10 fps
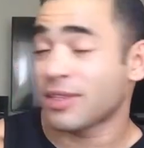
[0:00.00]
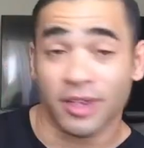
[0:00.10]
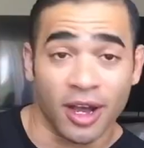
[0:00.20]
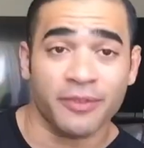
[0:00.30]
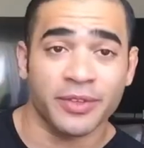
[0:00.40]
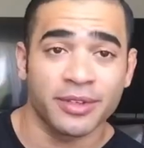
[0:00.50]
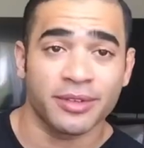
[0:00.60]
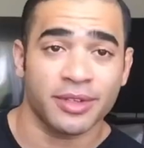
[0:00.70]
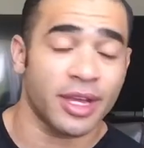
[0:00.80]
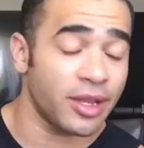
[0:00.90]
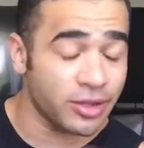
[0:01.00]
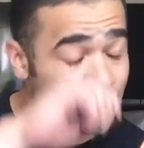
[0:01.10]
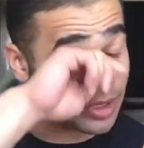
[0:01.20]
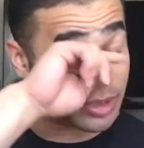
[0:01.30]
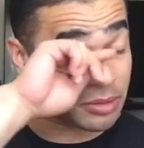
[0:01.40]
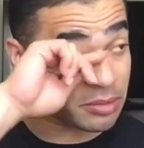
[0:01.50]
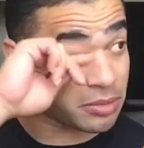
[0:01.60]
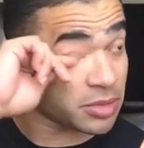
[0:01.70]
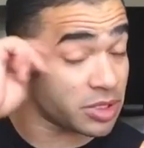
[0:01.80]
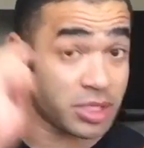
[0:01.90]
Coffee. Yeah, you can drink
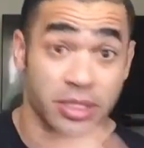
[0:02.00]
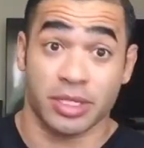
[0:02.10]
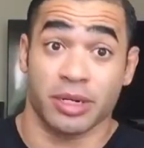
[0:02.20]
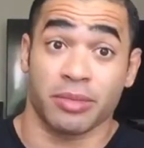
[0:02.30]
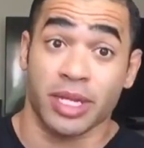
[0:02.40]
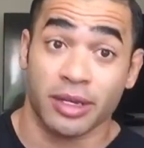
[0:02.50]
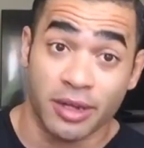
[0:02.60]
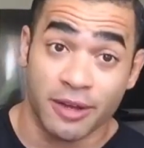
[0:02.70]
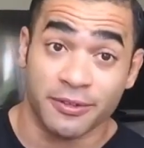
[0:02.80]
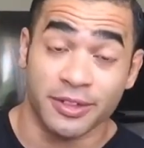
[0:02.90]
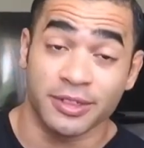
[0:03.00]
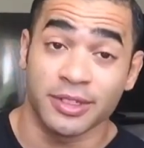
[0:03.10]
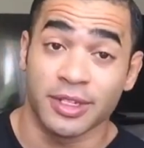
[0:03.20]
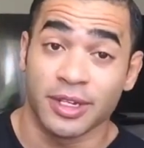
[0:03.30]
a shit ton of black coffee.